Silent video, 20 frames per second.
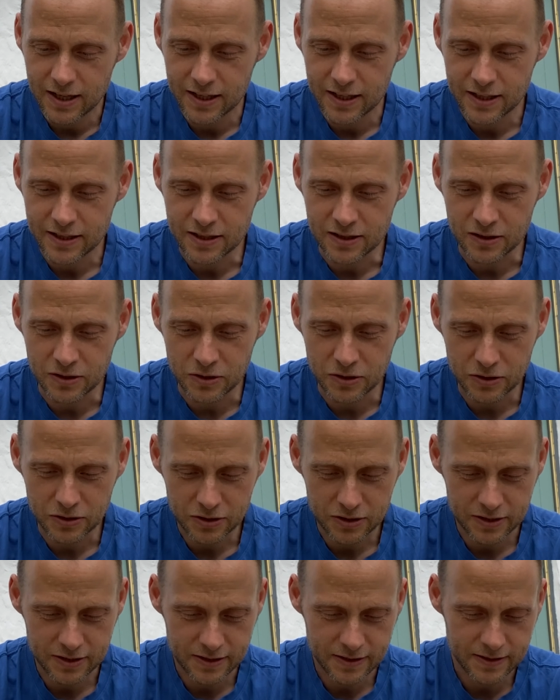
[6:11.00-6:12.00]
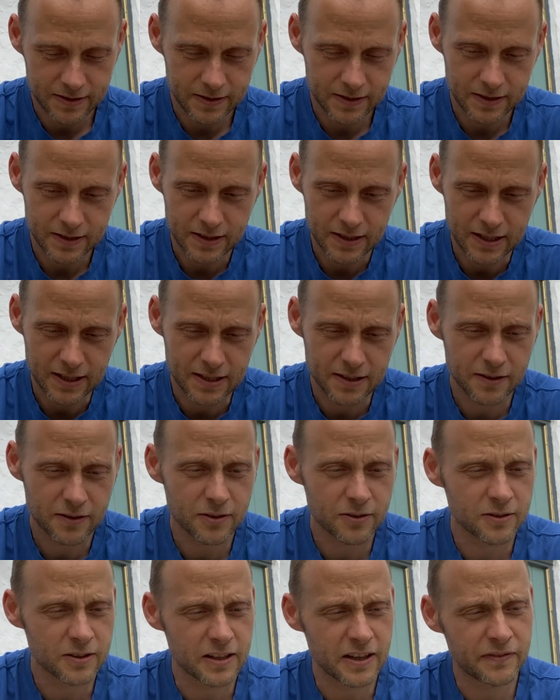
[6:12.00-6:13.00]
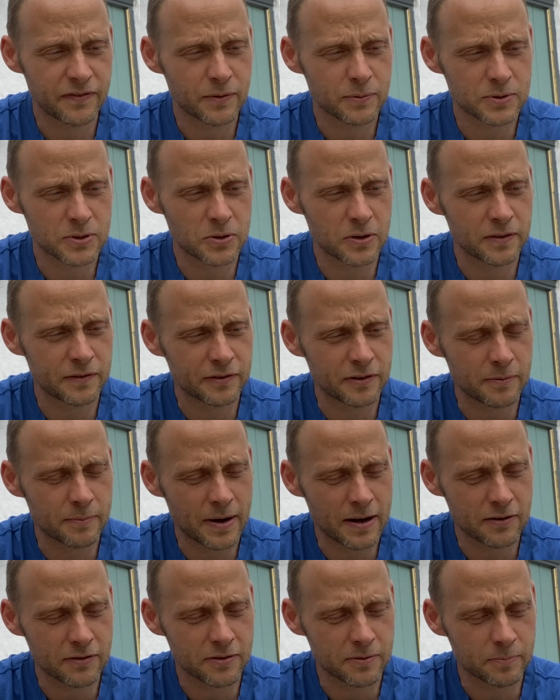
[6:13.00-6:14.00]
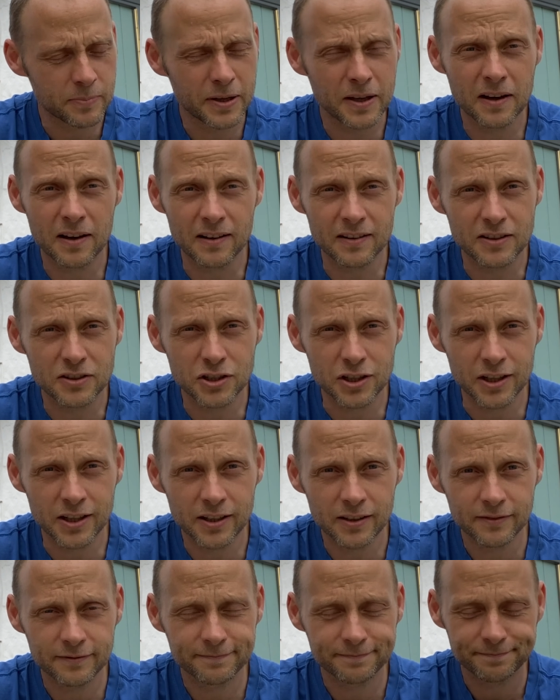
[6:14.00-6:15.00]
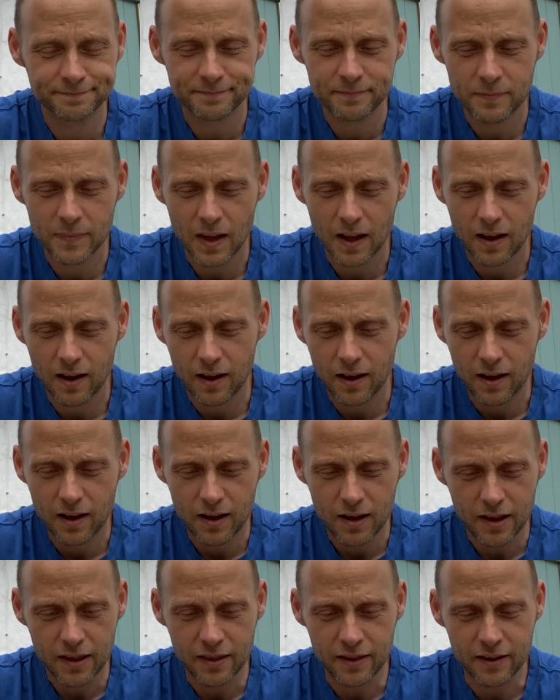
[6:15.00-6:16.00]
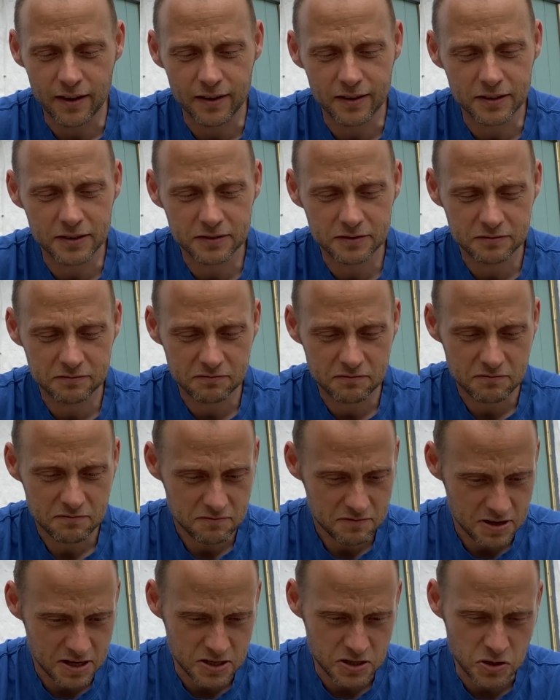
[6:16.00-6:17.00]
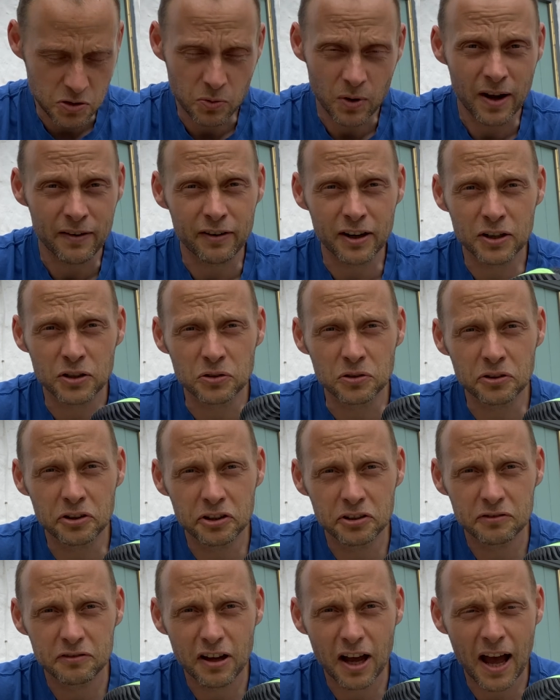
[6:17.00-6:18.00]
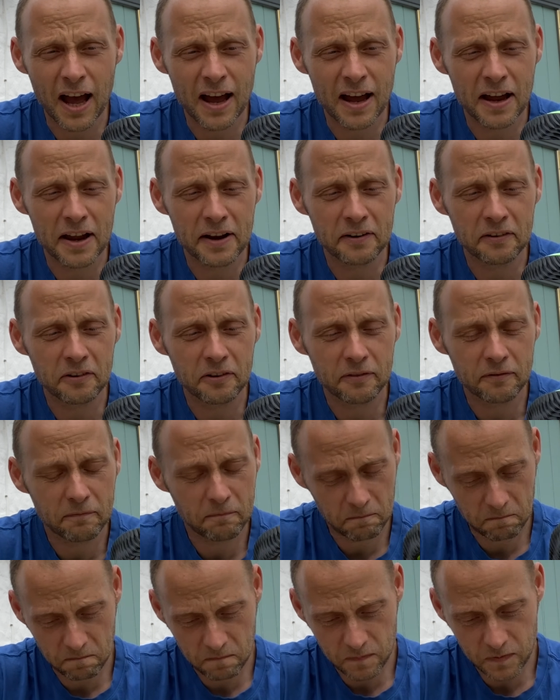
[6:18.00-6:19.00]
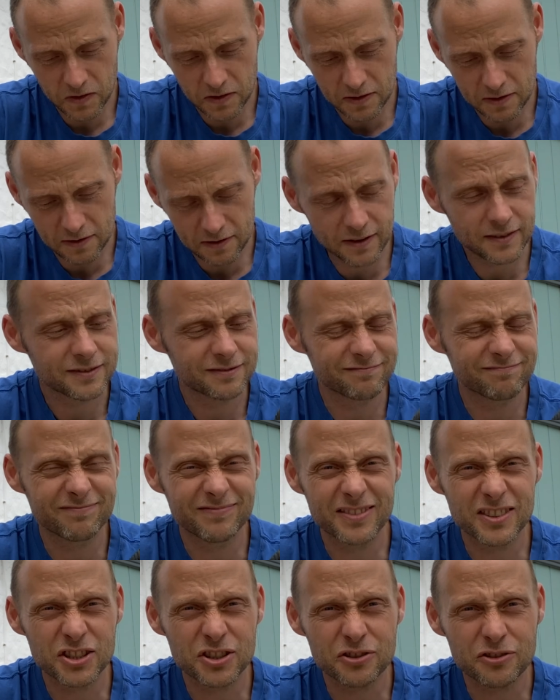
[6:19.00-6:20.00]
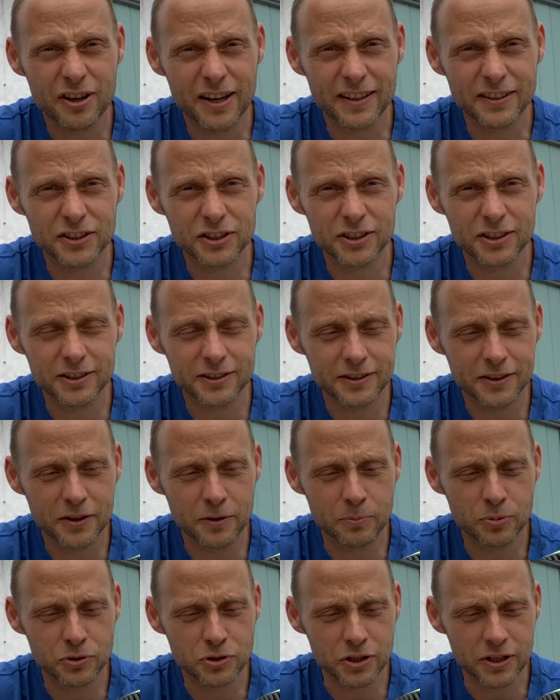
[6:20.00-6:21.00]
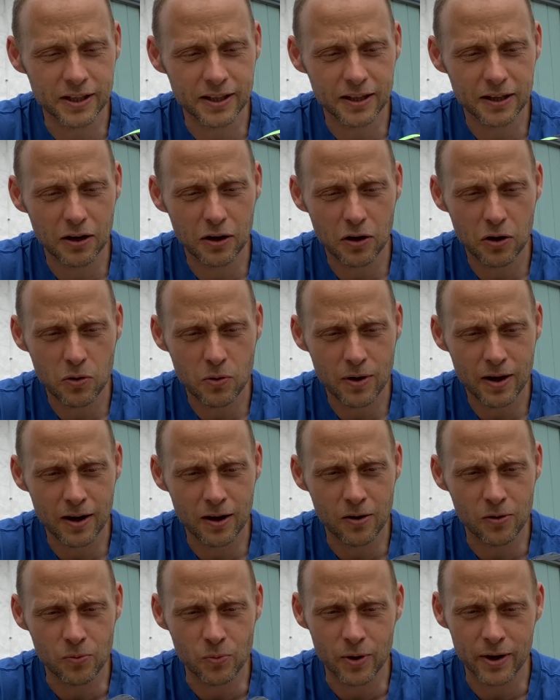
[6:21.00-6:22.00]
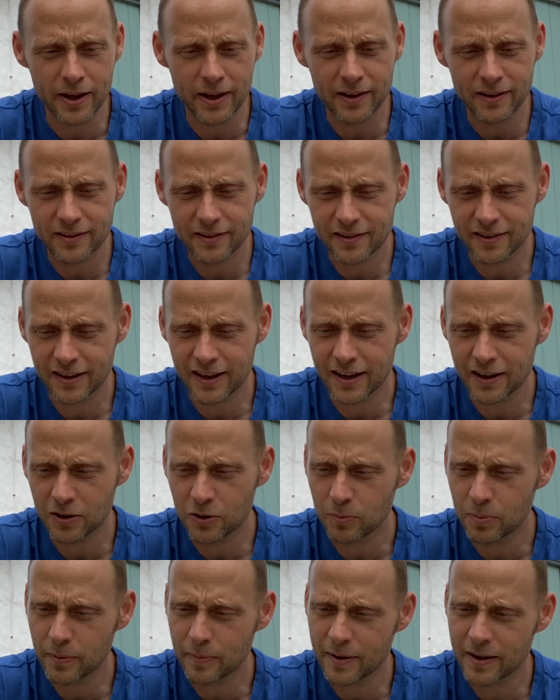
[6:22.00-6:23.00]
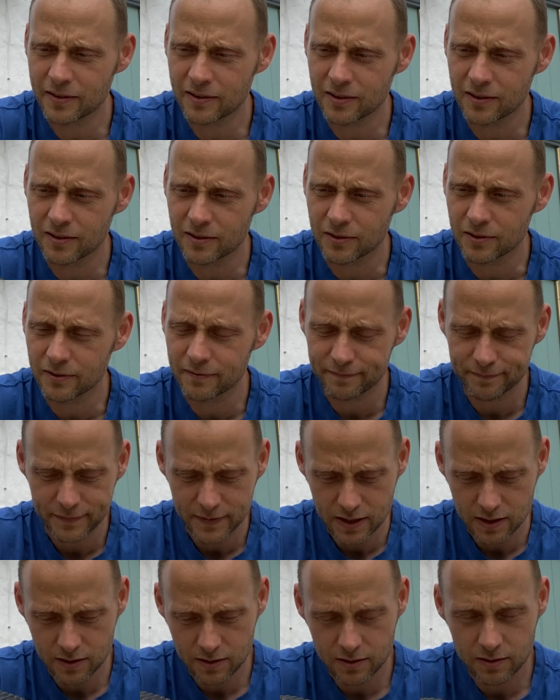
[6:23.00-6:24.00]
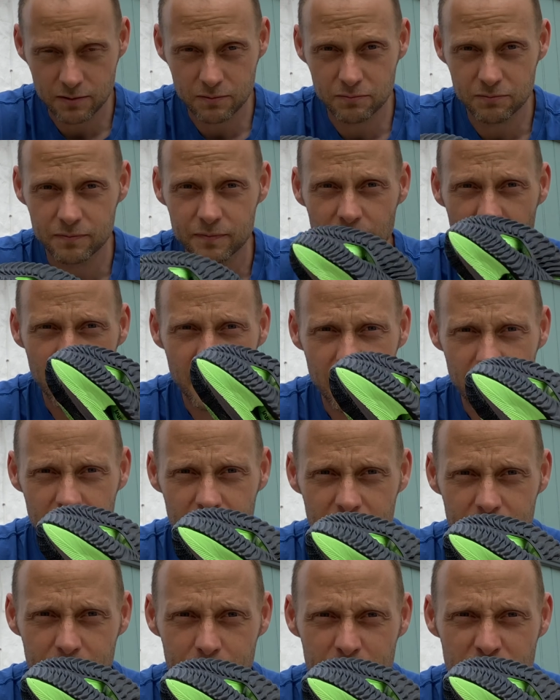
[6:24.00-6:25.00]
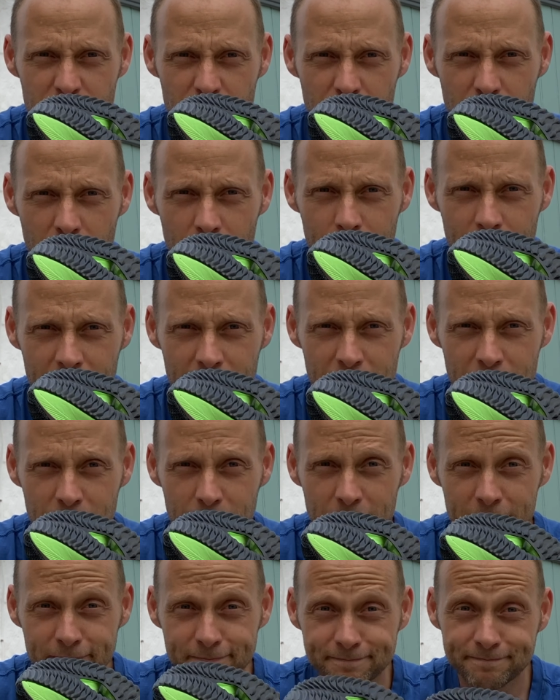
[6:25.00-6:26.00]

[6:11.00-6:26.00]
So thought if I was going for a marathon PR this year, that I'd do whatever I could, and stretched the budget quite a long way to get a couple of pairs of those. My son got a pair as well.